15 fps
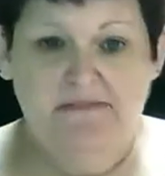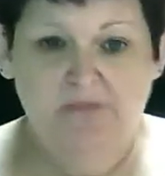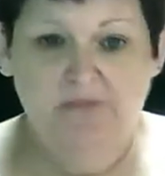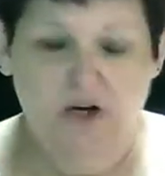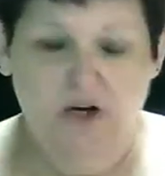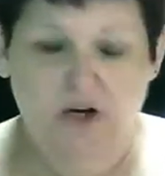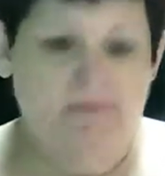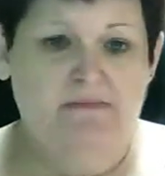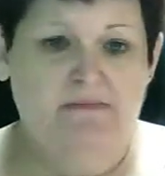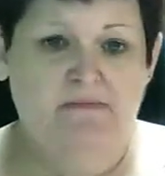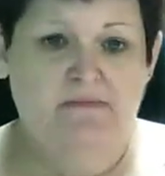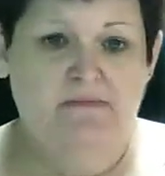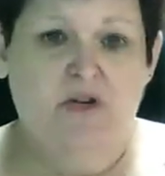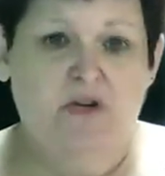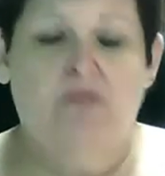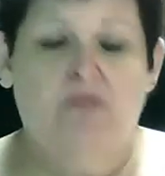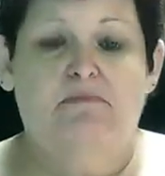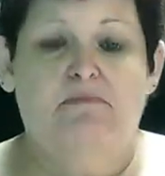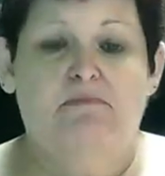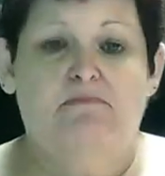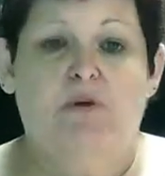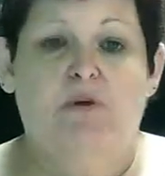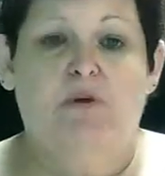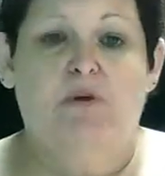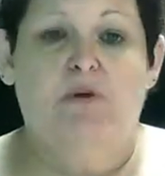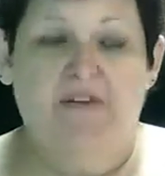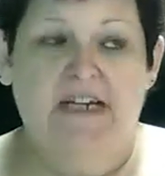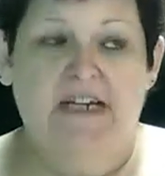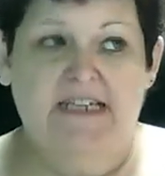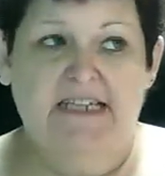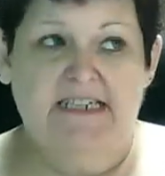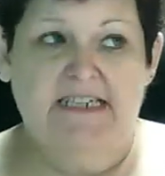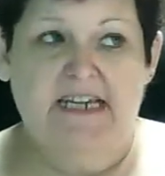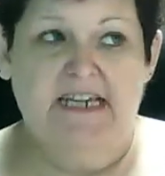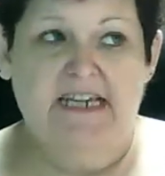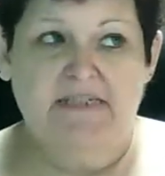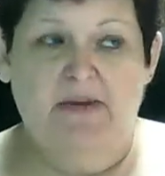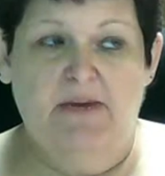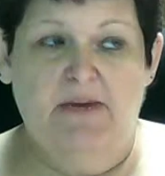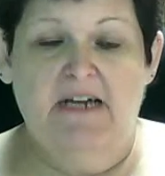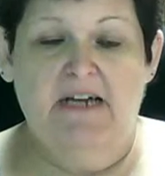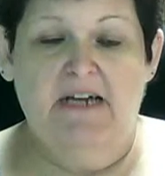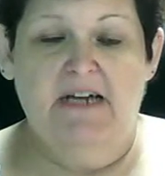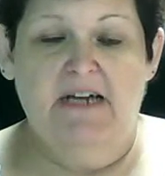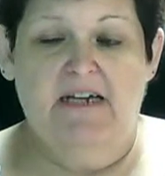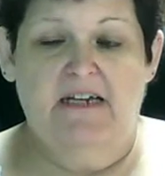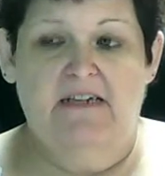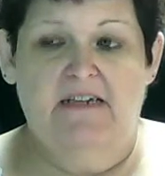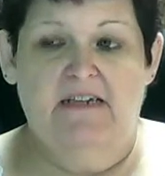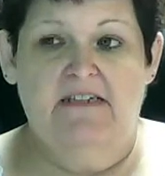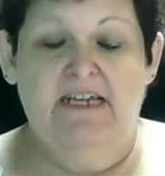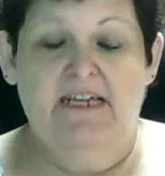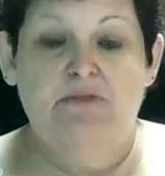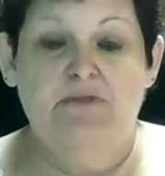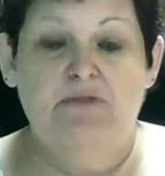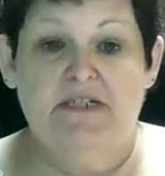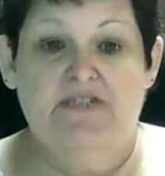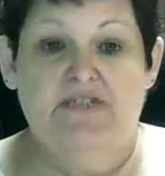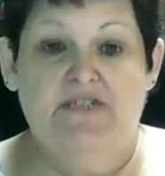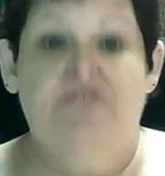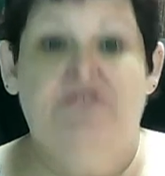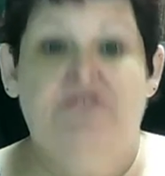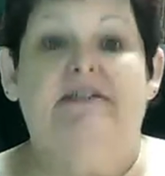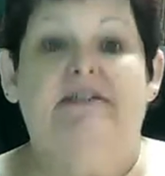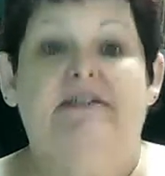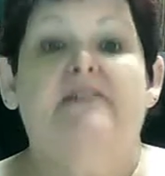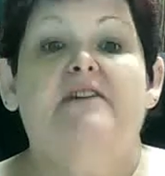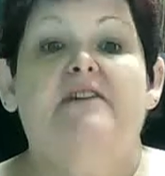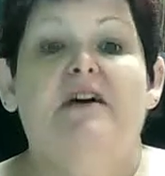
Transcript: or her boyfriend has an Xbox, and he wasn't using it.